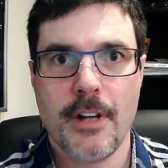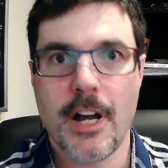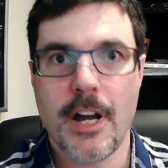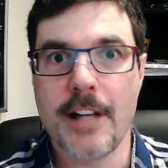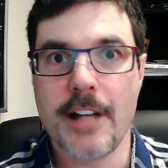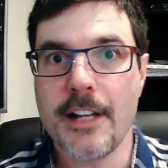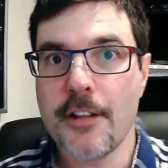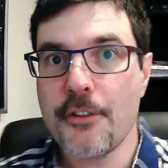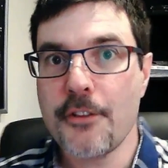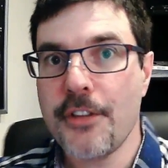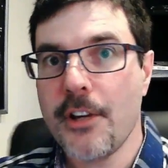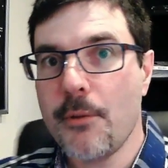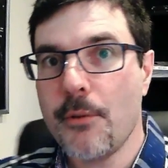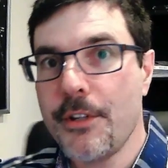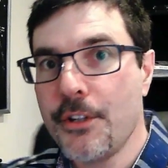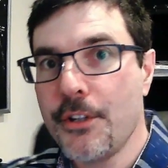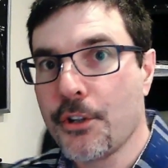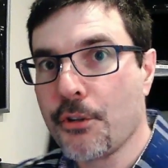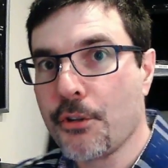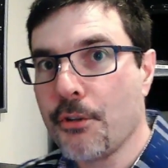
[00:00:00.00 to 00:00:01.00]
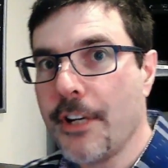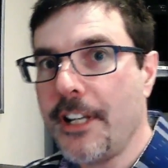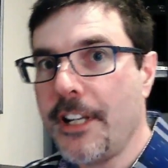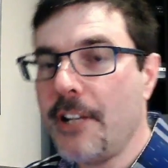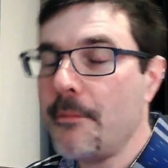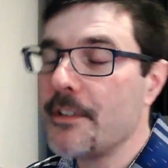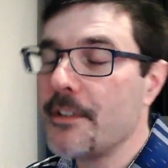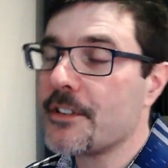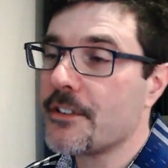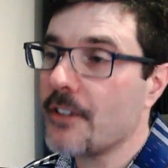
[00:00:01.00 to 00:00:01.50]
Another thing when you're
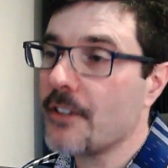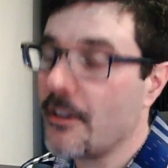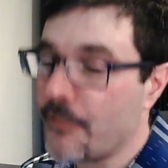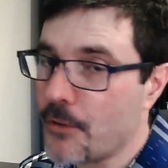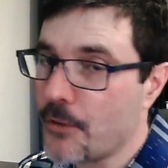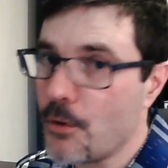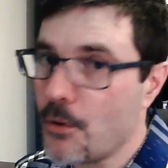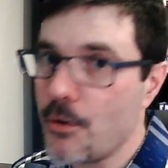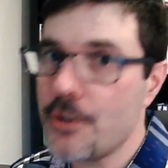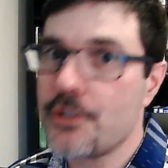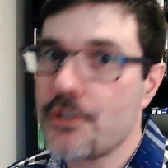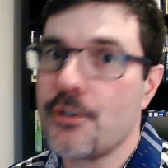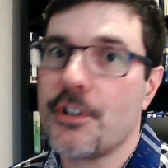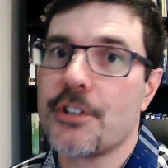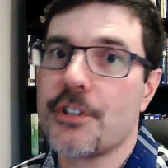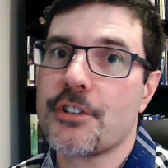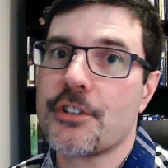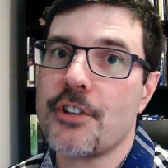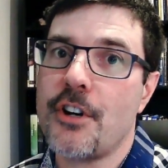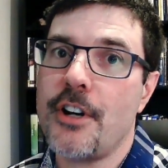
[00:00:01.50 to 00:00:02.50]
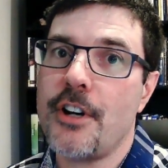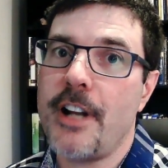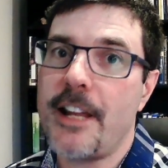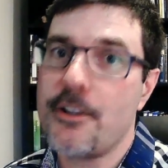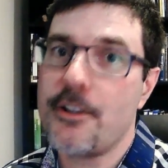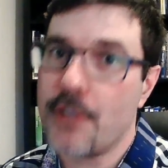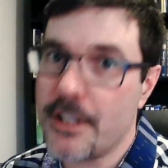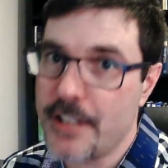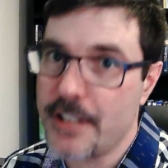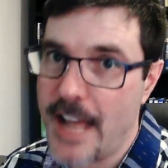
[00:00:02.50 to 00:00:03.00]
creating this, of course, you
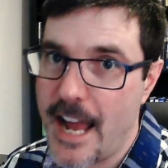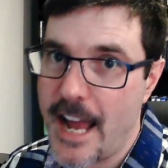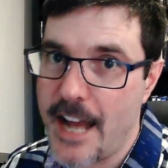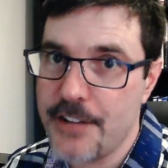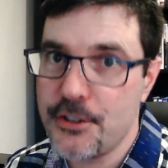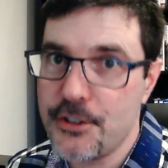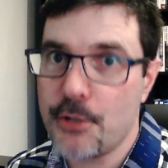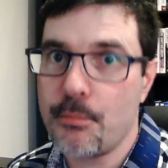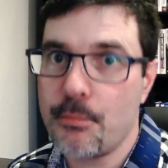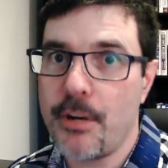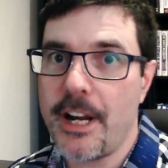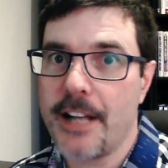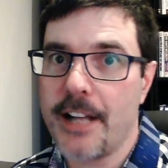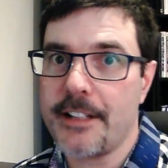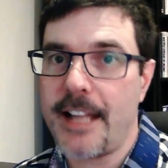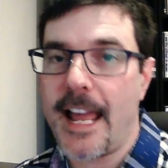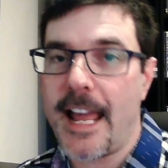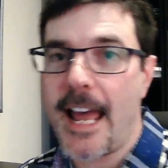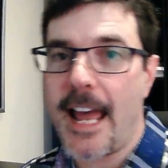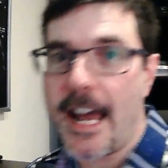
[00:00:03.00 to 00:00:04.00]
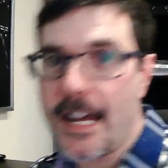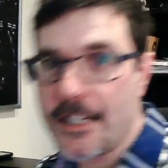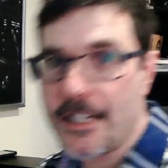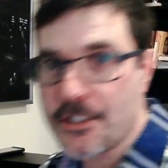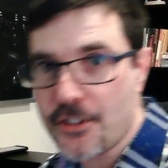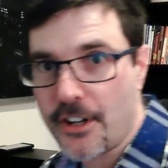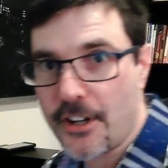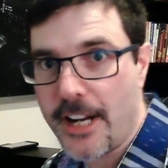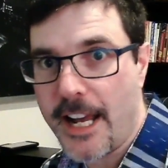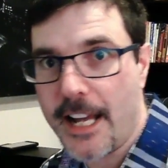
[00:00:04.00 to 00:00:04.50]
could add your brand,
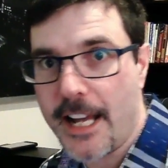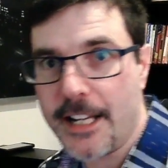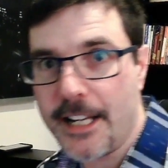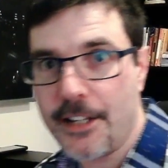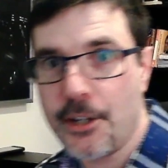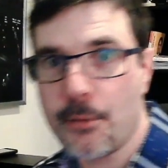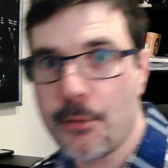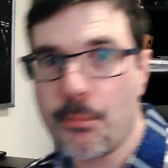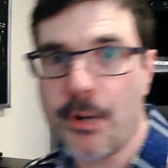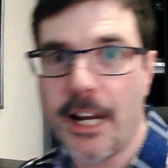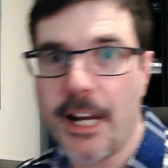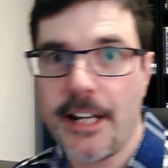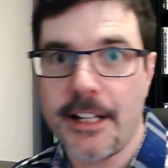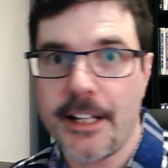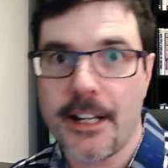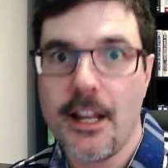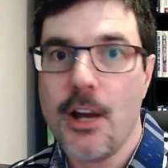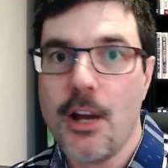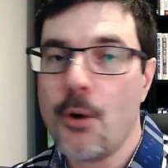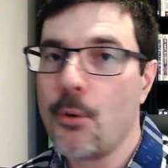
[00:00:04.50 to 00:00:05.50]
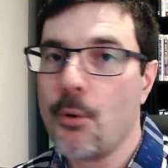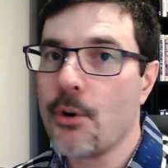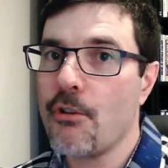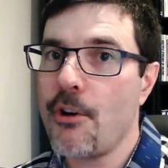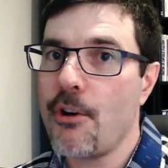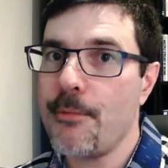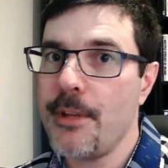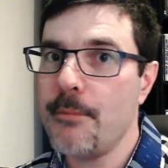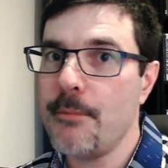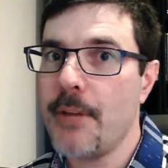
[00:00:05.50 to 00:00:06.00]
start adding your branding. What do
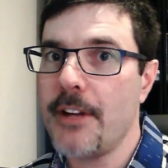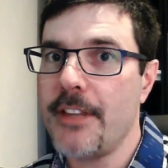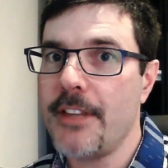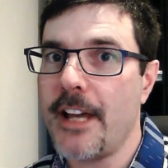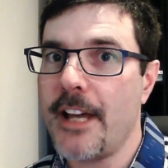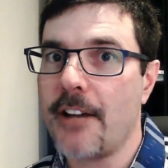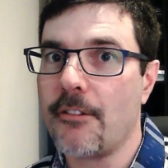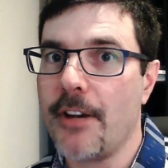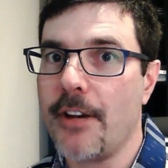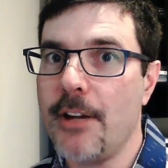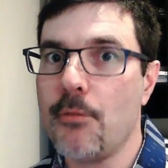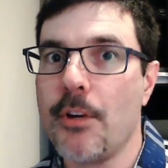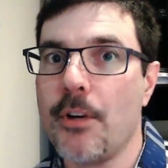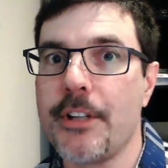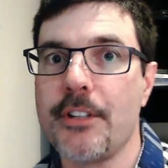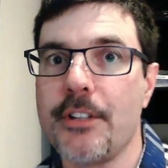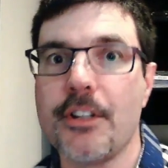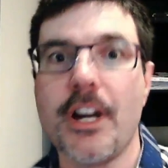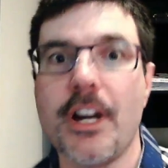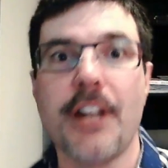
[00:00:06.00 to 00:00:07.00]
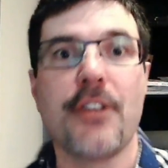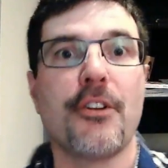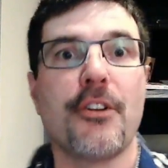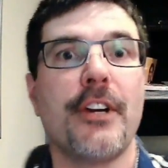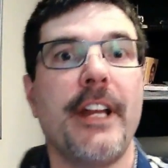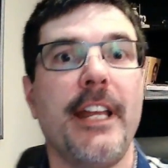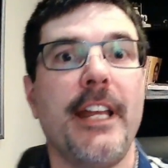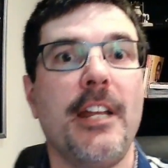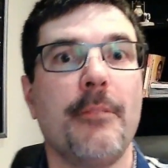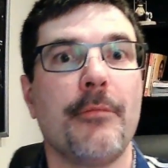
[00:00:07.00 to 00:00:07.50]
I mean by that, right? Well, you got your
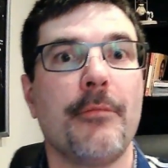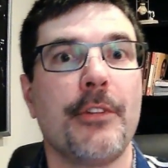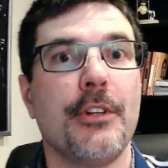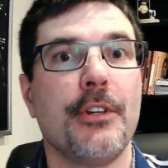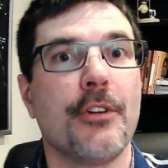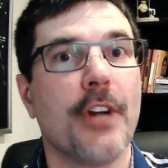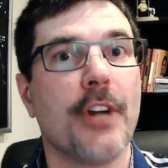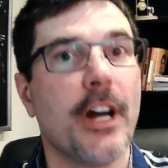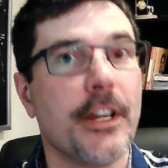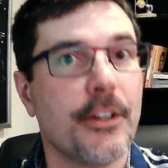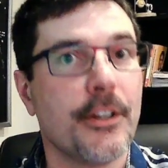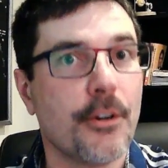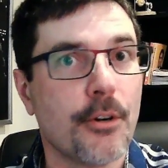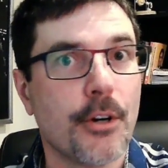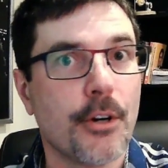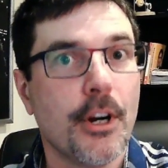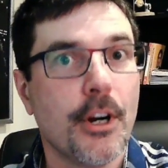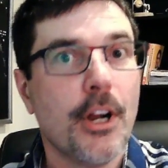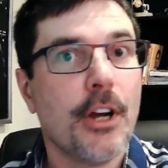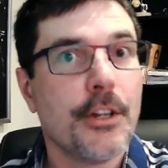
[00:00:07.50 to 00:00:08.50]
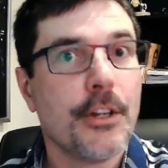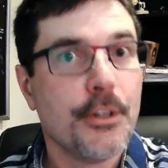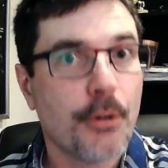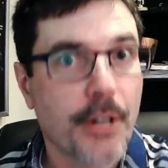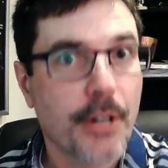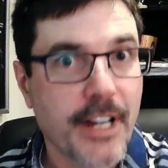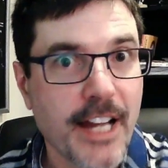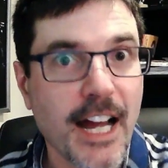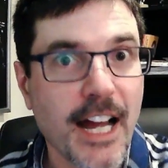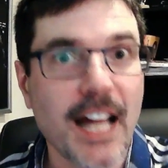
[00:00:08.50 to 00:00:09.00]
name, you got your
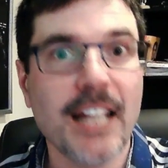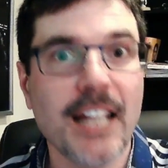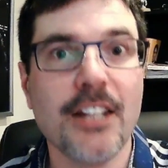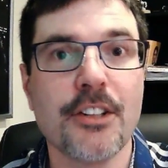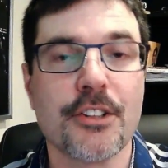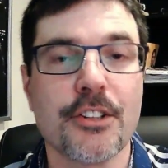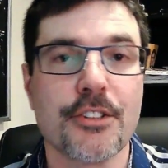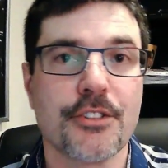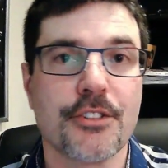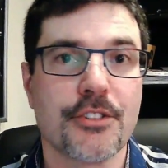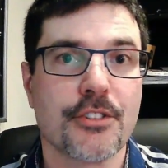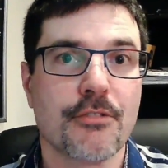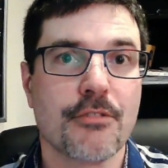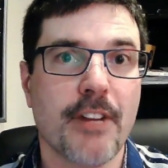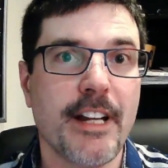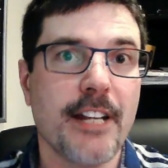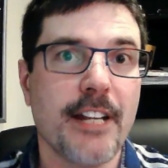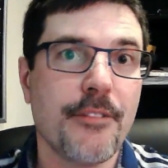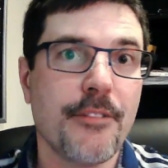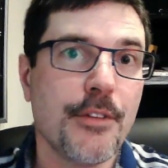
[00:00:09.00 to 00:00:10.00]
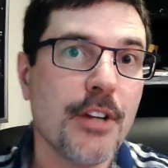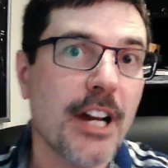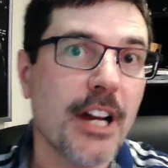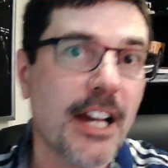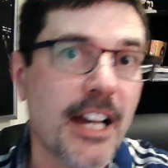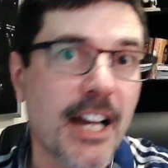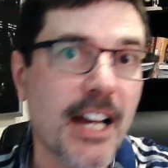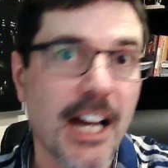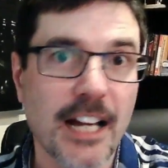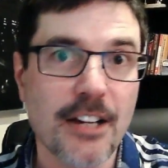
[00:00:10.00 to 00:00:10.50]
colors, right? If you got
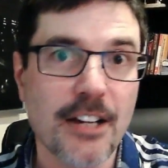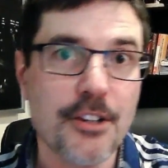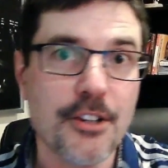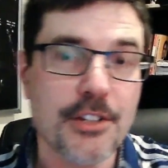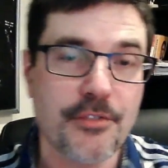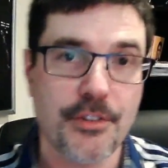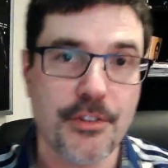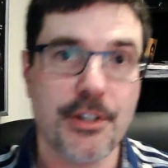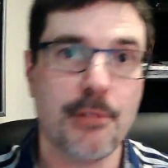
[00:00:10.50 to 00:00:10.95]
colors for your